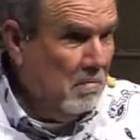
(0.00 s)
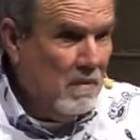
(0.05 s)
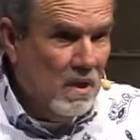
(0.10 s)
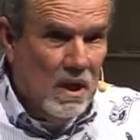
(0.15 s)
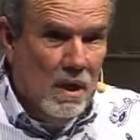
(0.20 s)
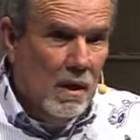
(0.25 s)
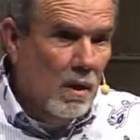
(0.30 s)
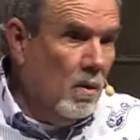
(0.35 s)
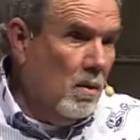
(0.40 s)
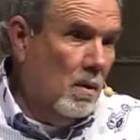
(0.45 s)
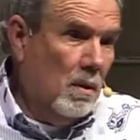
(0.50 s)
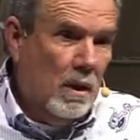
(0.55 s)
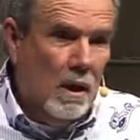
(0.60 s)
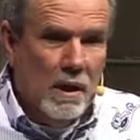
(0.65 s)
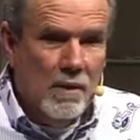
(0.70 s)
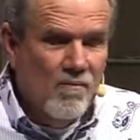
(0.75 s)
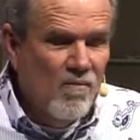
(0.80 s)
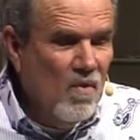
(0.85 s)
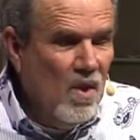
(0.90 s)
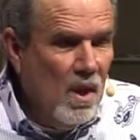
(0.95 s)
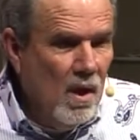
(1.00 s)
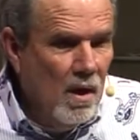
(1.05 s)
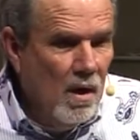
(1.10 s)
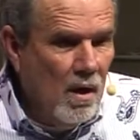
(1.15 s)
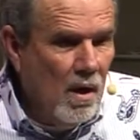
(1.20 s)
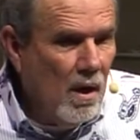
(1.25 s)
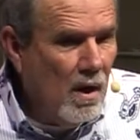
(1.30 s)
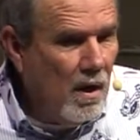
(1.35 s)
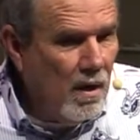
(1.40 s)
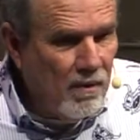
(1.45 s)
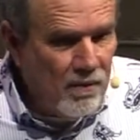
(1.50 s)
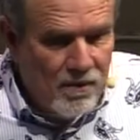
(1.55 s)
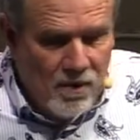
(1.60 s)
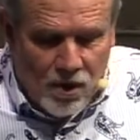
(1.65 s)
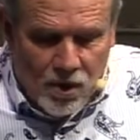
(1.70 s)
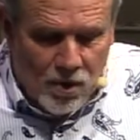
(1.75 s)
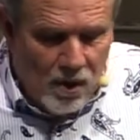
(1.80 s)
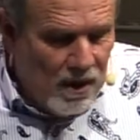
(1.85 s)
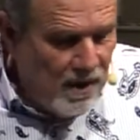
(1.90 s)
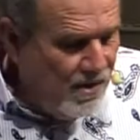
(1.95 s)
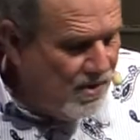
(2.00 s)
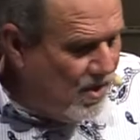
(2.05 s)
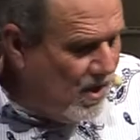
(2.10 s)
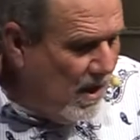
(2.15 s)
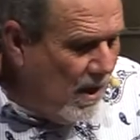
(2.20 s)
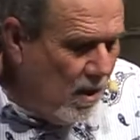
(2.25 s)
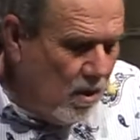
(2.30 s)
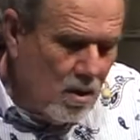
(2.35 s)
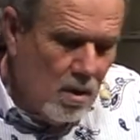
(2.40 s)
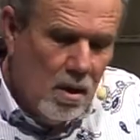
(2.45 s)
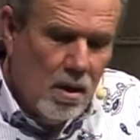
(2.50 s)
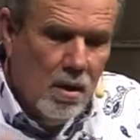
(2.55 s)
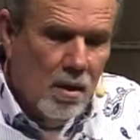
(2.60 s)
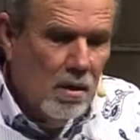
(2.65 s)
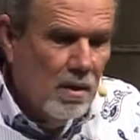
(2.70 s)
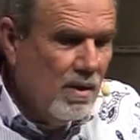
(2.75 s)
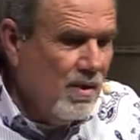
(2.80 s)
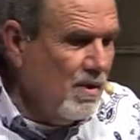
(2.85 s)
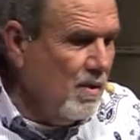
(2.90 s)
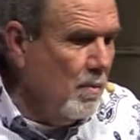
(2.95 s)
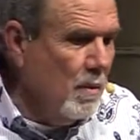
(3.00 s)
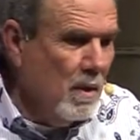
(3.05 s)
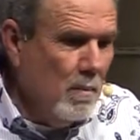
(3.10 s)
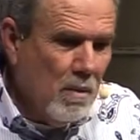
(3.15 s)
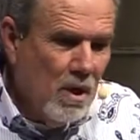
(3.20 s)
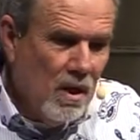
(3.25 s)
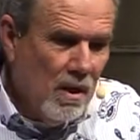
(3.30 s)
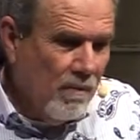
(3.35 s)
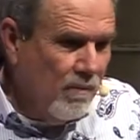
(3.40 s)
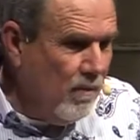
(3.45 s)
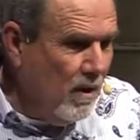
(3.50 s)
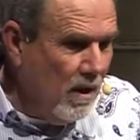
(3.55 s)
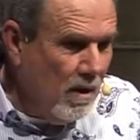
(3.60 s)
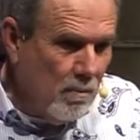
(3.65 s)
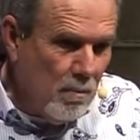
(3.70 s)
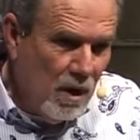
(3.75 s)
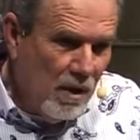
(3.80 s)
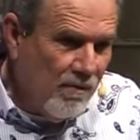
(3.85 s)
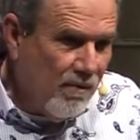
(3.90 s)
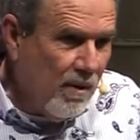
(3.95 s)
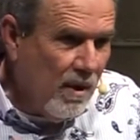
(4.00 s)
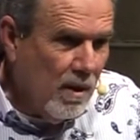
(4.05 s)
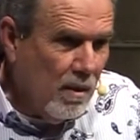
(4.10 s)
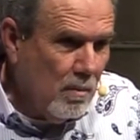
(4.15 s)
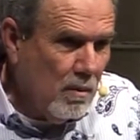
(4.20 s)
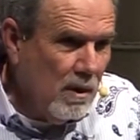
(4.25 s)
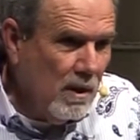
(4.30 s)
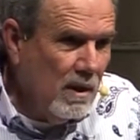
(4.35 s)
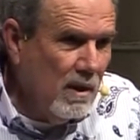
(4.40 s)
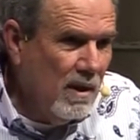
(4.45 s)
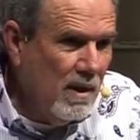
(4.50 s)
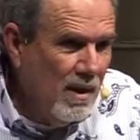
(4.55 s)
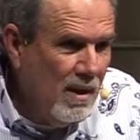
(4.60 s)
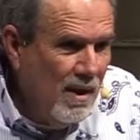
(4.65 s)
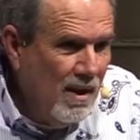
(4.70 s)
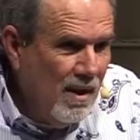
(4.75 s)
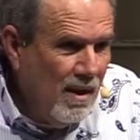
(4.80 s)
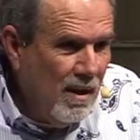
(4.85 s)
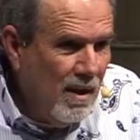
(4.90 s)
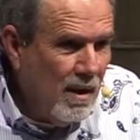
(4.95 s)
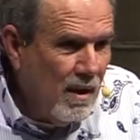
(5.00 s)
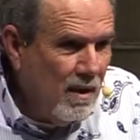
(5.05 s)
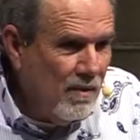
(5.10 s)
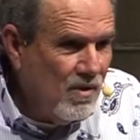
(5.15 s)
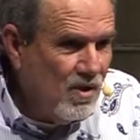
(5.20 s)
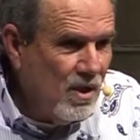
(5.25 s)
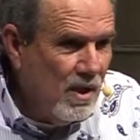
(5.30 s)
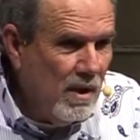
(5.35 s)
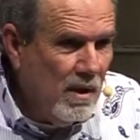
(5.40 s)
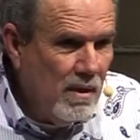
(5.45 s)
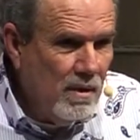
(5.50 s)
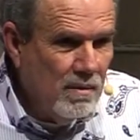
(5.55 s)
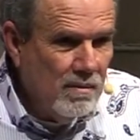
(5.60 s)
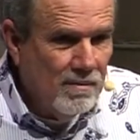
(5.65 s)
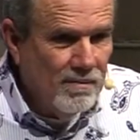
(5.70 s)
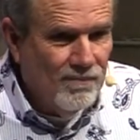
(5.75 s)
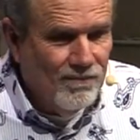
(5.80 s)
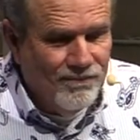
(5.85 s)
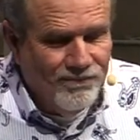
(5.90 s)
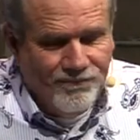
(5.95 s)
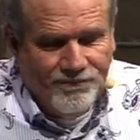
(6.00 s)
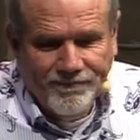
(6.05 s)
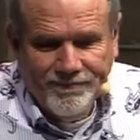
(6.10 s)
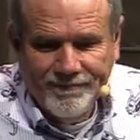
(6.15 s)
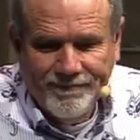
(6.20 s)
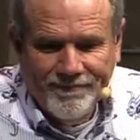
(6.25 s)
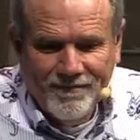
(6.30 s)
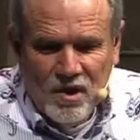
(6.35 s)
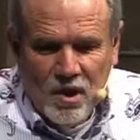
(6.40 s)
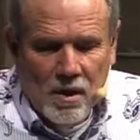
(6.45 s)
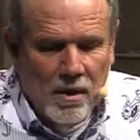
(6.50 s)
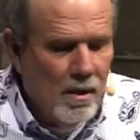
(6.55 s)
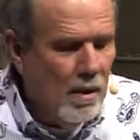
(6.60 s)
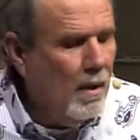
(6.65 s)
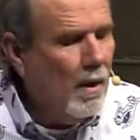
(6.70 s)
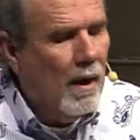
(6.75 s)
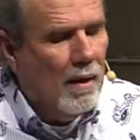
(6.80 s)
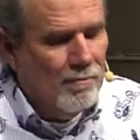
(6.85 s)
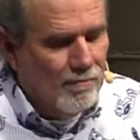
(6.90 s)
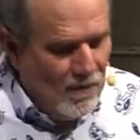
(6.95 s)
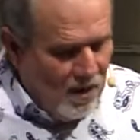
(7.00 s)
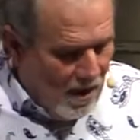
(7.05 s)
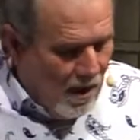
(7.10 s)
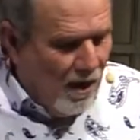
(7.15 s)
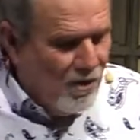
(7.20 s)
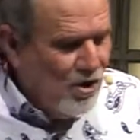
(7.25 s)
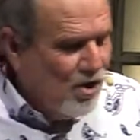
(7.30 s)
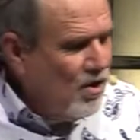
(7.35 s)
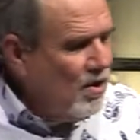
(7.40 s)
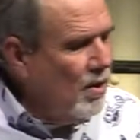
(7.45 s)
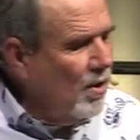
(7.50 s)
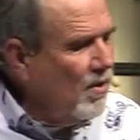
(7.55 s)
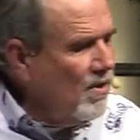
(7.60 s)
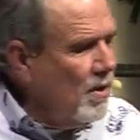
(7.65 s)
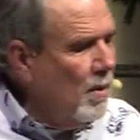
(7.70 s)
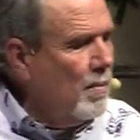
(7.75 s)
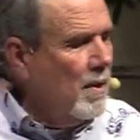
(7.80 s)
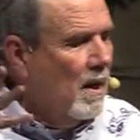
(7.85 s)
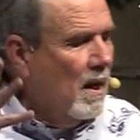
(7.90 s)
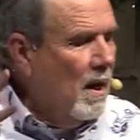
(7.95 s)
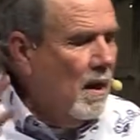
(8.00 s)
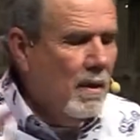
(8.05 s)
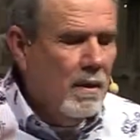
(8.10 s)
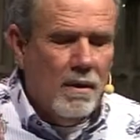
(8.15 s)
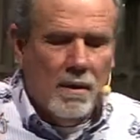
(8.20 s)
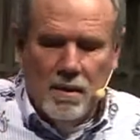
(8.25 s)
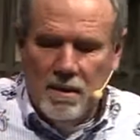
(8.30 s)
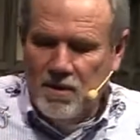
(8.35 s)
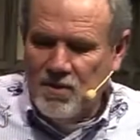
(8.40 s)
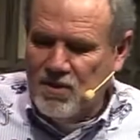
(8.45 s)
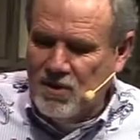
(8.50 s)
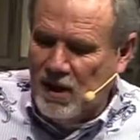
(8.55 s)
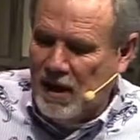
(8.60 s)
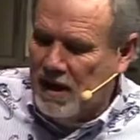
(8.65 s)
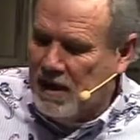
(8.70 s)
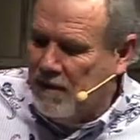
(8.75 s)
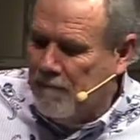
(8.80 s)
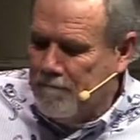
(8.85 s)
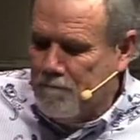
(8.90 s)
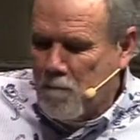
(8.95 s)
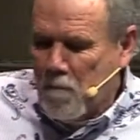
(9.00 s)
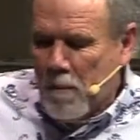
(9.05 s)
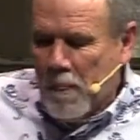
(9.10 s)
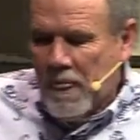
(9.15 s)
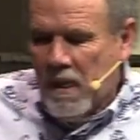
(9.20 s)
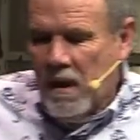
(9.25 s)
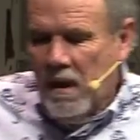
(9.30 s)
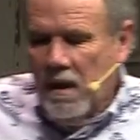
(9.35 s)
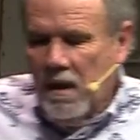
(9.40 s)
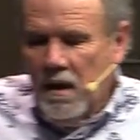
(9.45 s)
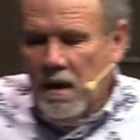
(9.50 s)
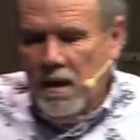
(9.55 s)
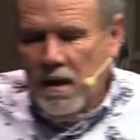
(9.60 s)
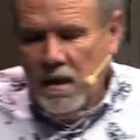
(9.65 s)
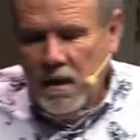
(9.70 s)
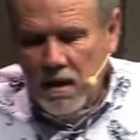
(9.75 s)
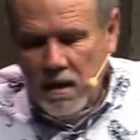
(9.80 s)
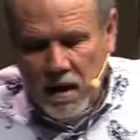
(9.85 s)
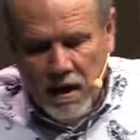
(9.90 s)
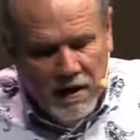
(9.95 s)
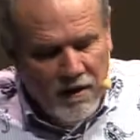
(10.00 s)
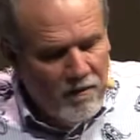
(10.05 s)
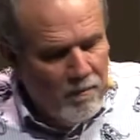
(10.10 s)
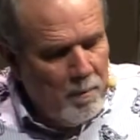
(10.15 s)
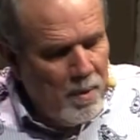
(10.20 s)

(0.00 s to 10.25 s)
you know, I have crazy alcoholism in my in my family, and I've seen. I'll just throw something out here. It's like I have